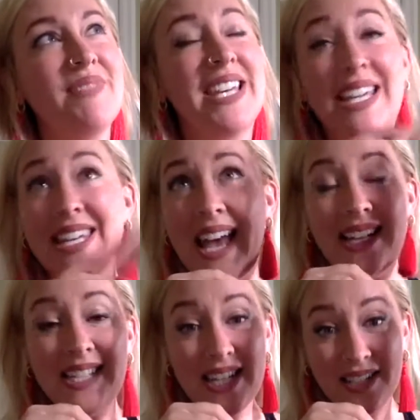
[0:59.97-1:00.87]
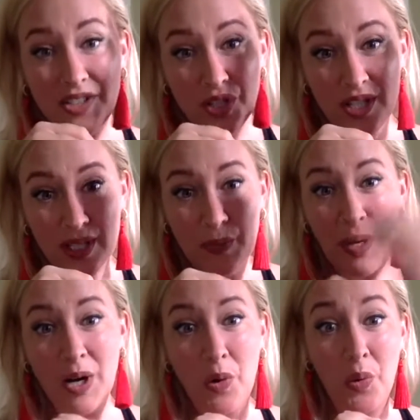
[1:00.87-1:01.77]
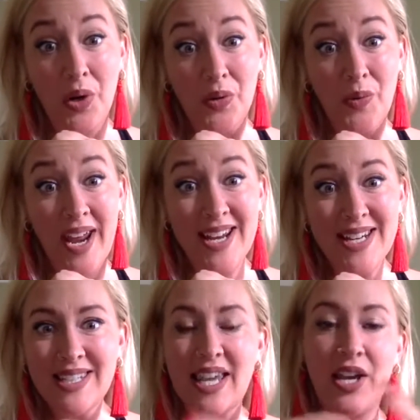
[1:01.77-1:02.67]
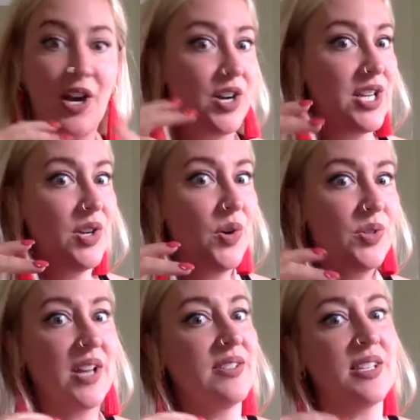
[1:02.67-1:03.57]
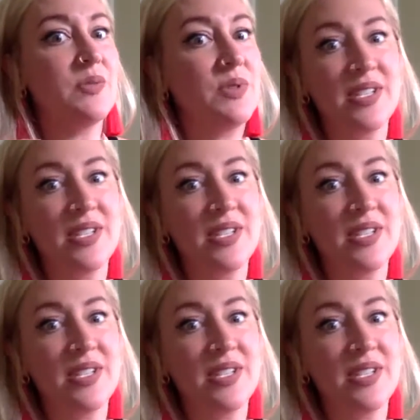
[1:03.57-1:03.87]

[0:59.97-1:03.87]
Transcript: connecting to the spirit world, right? Like our ego tells us we're